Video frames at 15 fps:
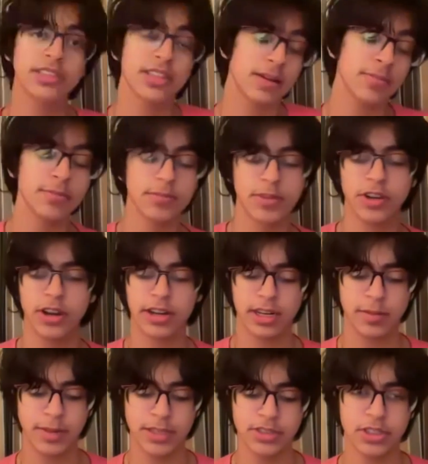some
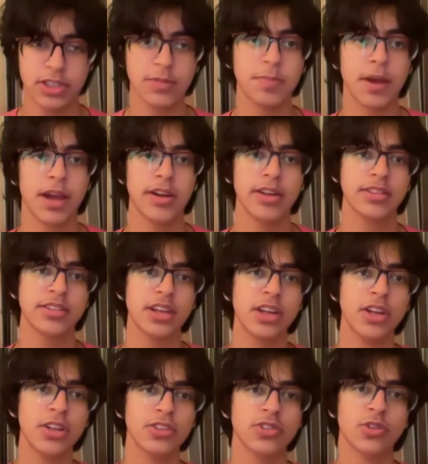directly mentioning Paris.
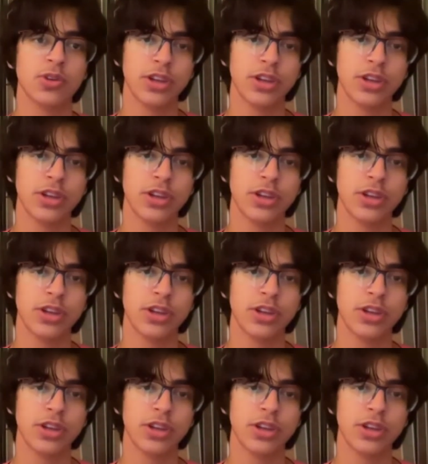So, in